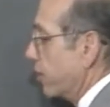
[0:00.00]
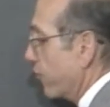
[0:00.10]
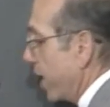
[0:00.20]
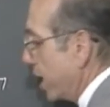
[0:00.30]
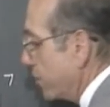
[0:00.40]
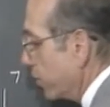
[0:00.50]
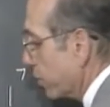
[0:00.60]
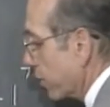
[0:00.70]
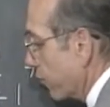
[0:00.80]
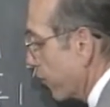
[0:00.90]
the volume we're
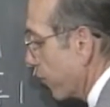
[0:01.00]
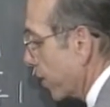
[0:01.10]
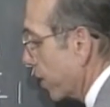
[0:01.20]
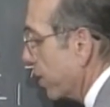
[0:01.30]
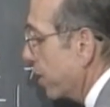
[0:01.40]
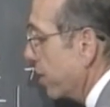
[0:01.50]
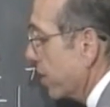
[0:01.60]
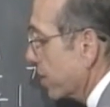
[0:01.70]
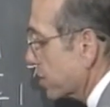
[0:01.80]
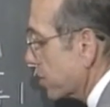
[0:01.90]
looking for
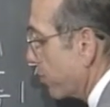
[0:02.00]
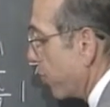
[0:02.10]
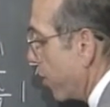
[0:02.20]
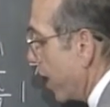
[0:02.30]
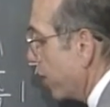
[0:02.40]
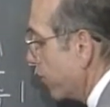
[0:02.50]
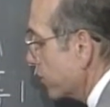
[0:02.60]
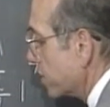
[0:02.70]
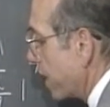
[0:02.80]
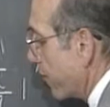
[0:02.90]
is pi over
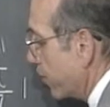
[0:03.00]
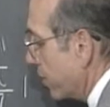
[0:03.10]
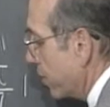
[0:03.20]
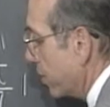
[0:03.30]
7